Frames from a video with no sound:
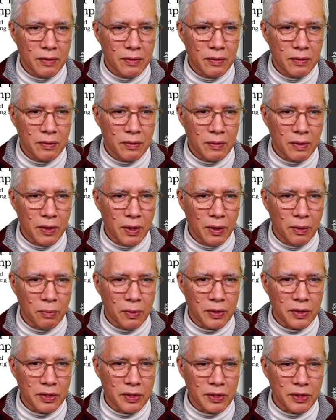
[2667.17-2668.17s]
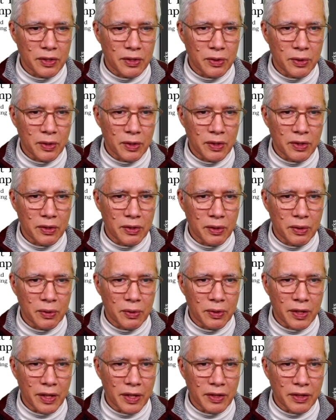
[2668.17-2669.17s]
Where we're just going to
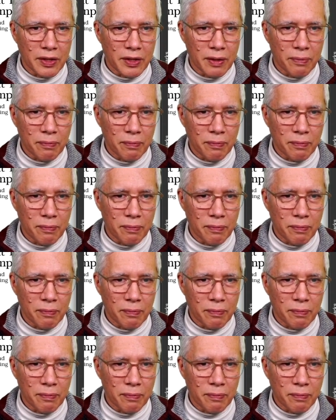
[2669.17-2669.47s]
create them.